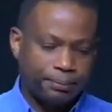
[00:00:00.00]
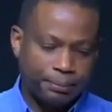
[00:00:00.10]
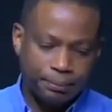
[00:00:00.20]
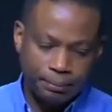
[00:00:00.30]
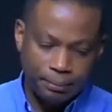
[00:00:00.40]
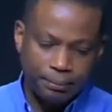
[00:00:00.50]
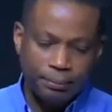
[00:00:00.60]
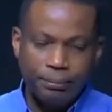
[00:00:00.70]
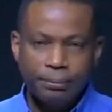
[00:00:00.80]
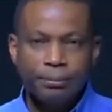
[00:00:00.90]

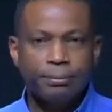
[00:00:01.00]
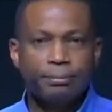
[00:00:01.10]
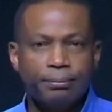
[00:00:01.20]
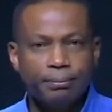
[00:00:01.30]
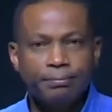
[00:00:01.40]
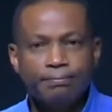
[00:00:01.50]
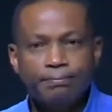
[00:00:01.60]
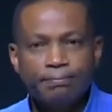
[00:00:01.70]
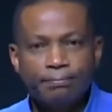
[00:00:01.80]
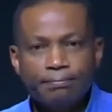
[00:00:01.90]

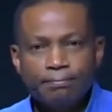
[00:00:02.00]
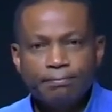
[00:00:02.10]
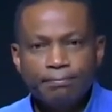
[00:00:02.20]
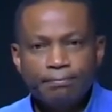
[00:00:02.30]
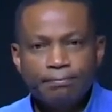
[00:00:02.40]
Nothing is said.